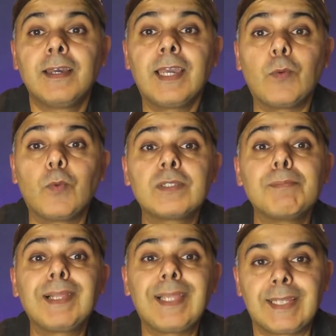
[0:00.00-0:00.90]
It was
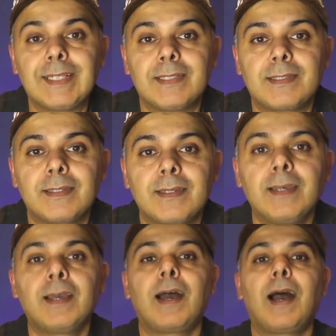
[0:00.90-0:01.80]
Malignant.
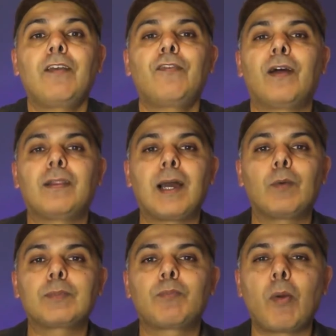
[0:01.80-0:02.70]
I felt I
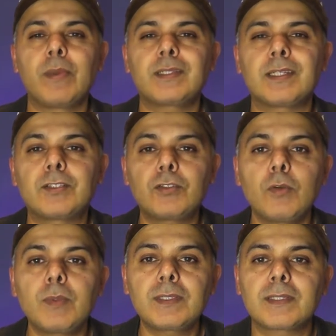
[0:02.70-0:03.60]
was promised a
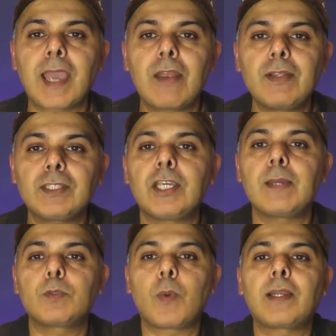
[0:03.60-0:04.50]
super scary
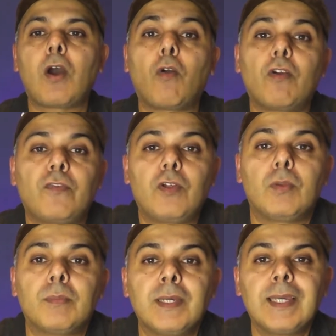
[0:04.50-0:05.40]
James Wan horror
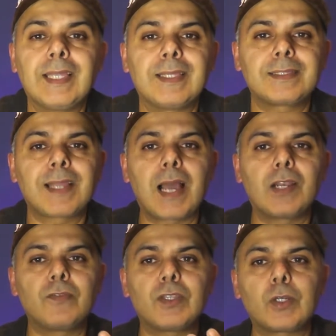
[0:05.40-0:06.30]
film in the style
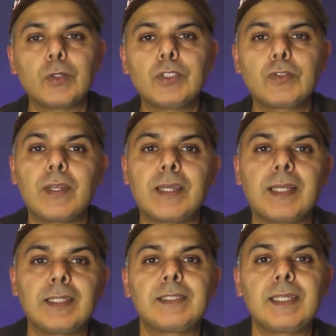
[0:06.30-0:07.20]
of The Conjuring and
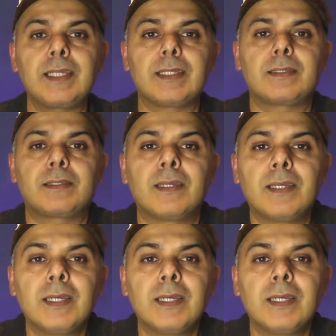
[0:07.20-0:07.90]
Insidious.